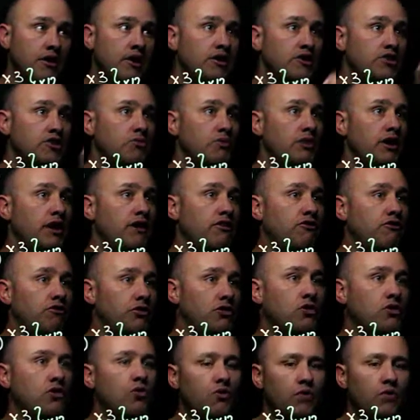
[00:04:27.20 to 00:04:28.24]
So what you have to
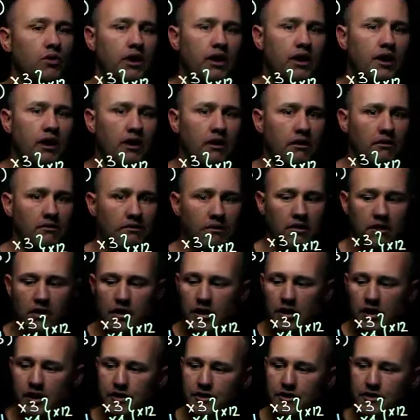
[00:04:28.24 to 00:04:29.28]
recall here
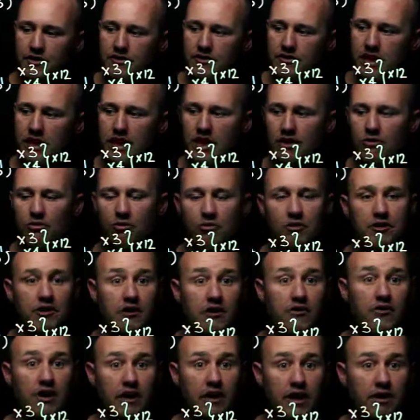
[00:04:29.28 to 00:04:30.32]
is exactly what we
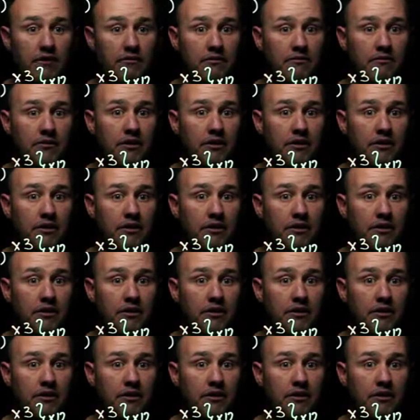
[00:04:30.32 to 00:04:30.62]
did there.